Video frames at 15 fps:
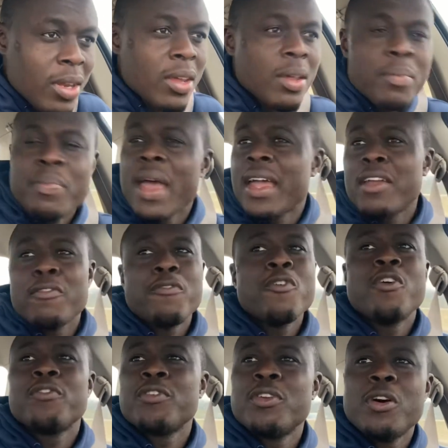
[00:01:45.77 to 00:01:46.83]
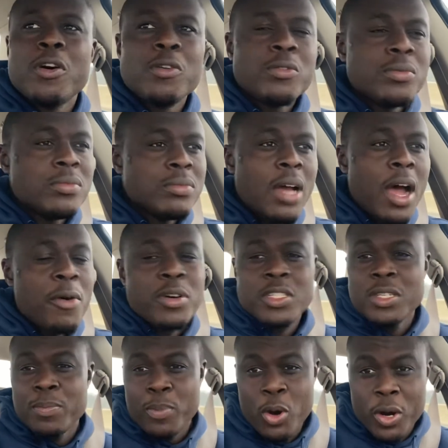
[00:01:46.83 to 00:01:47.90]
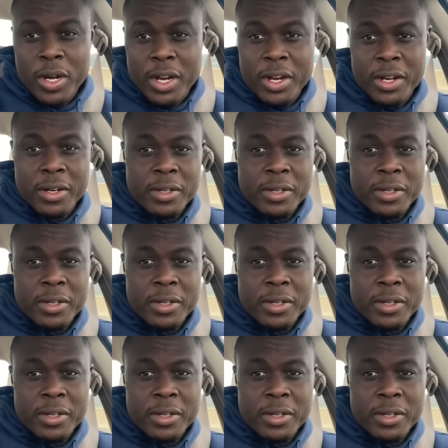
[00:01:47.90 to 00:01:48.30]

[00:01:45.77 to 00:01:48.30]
back and forth, I wasn't born here.